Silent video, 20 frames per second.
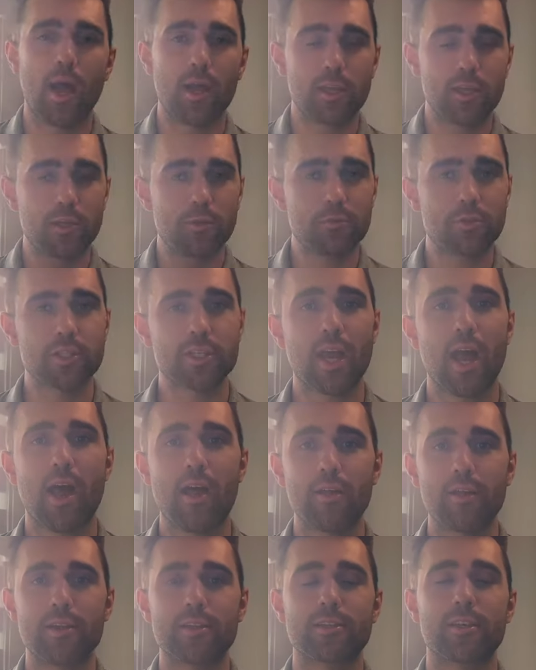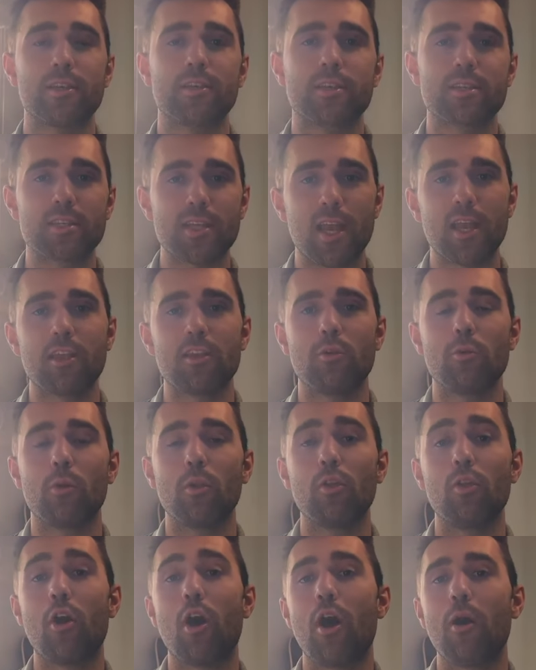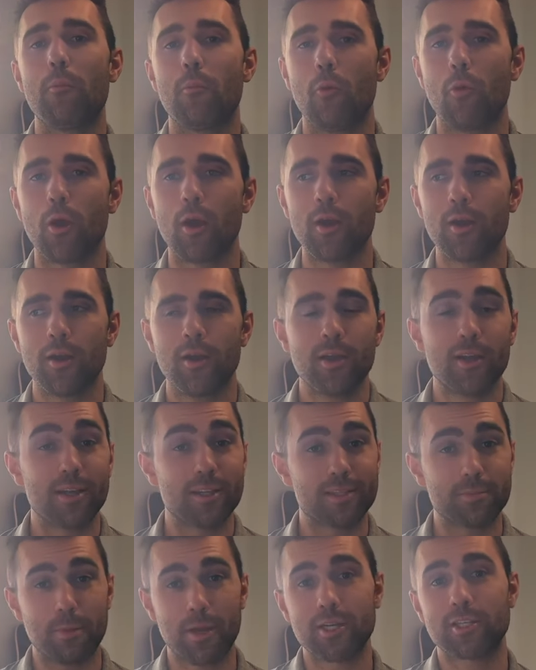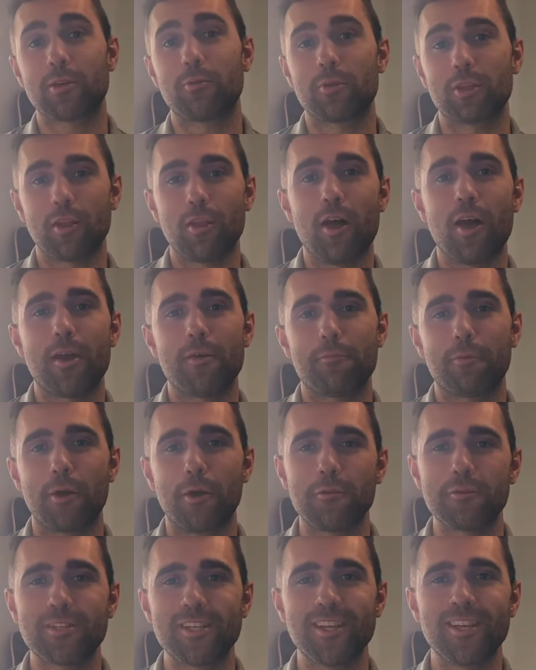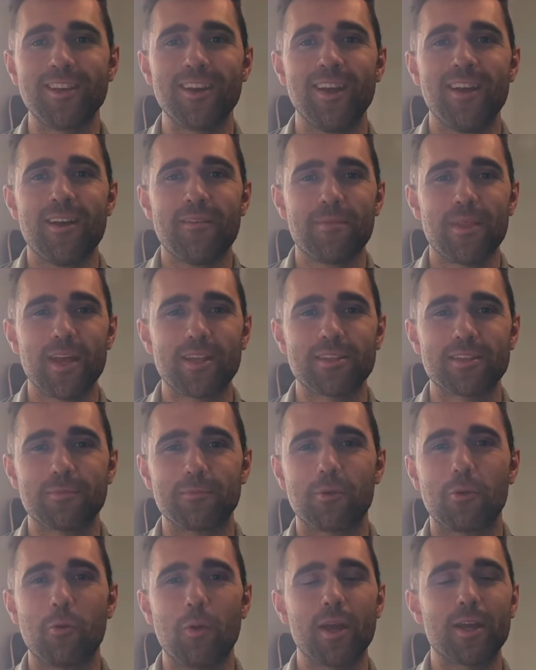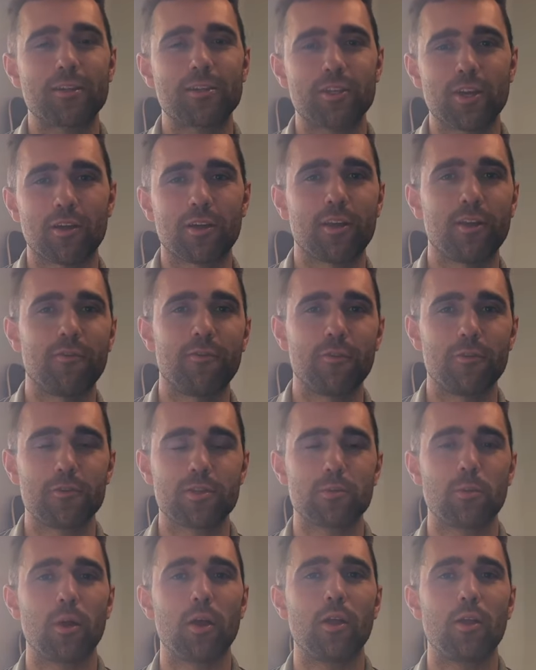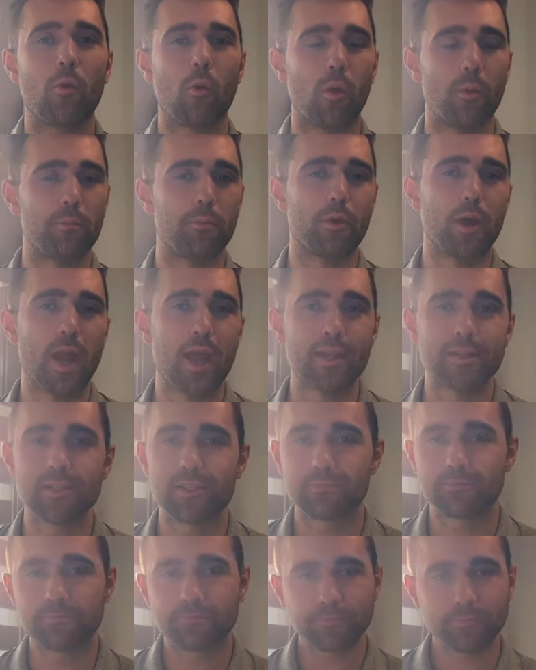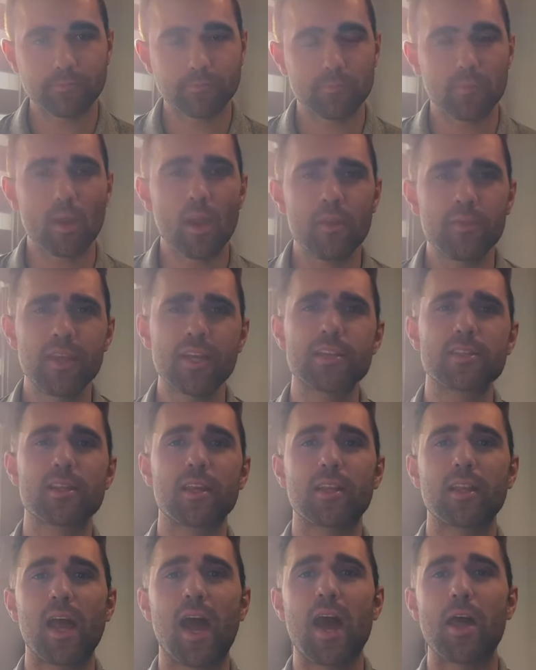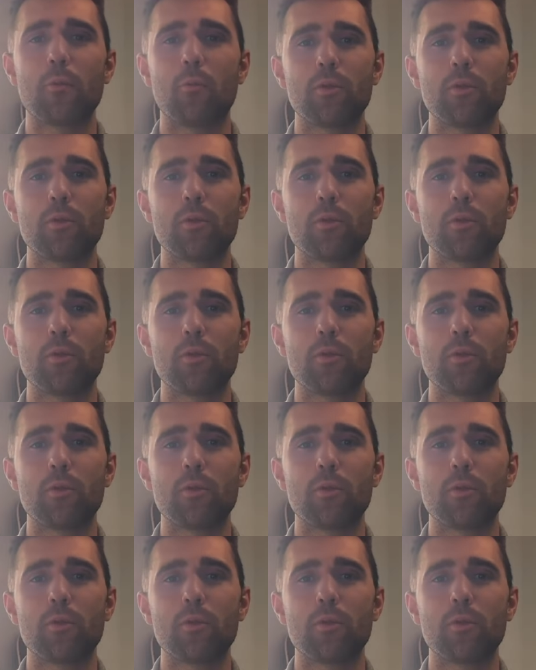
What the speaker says: A huge salad is gonna sate you a lot more, especially with a lot of protein, than some quick junky foods will, or breads, things like that.